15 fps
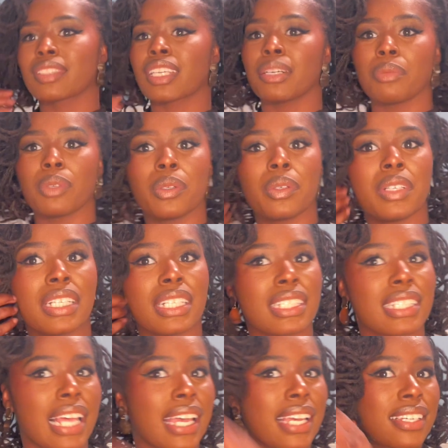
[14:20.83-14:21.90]
Come
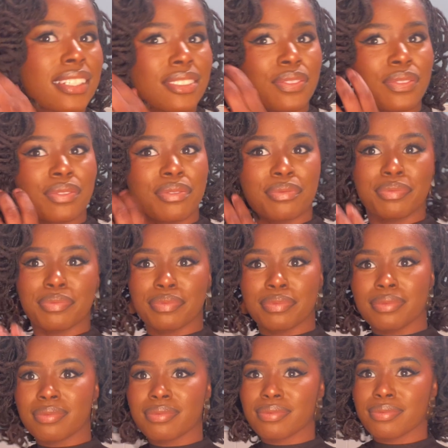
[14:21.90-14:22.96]
on, like,
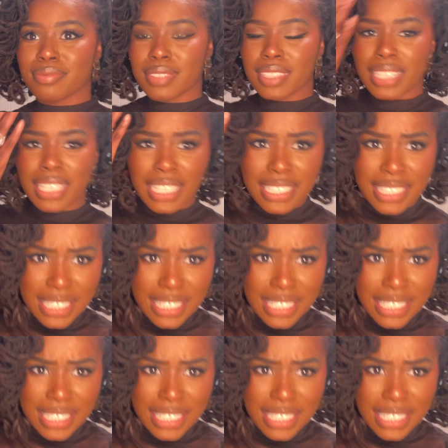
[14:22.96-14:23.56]
look